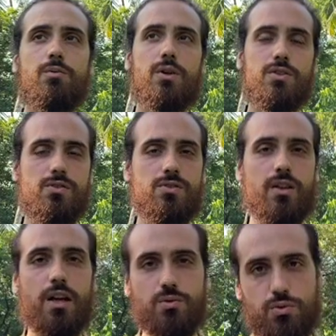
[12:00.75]
what's
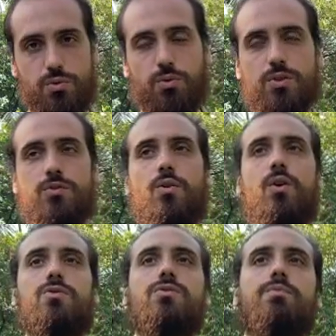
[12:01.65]
untrue, what's
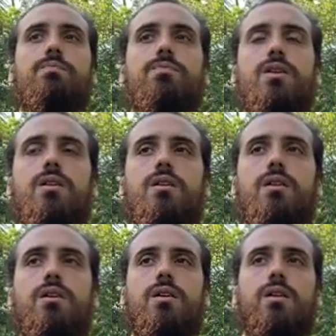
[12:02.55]
false.
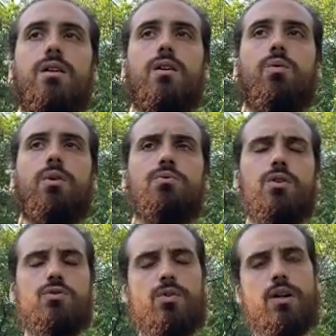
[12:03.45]
What
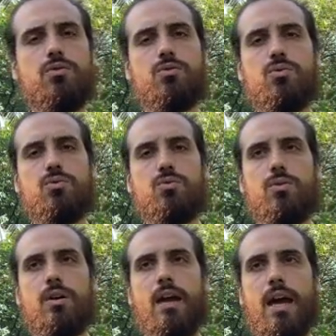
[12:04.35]
we're trying to
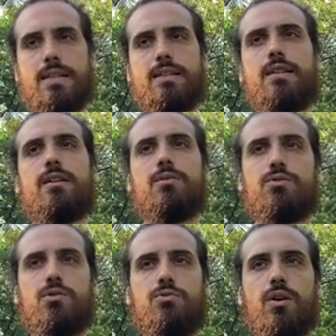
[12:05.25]
ask here, what
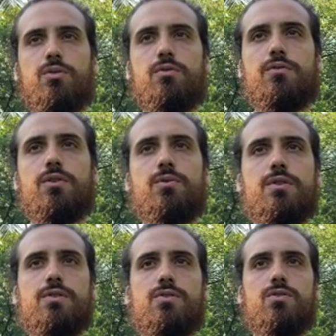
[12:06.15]
we're trying to feel
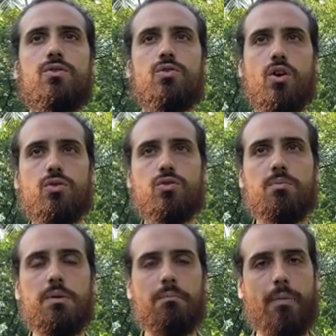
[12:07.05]
is not to
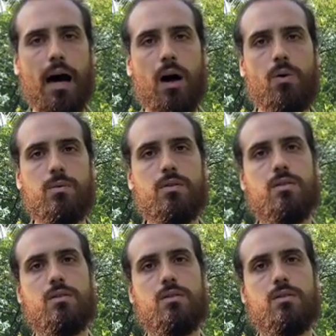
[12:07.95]
be bound,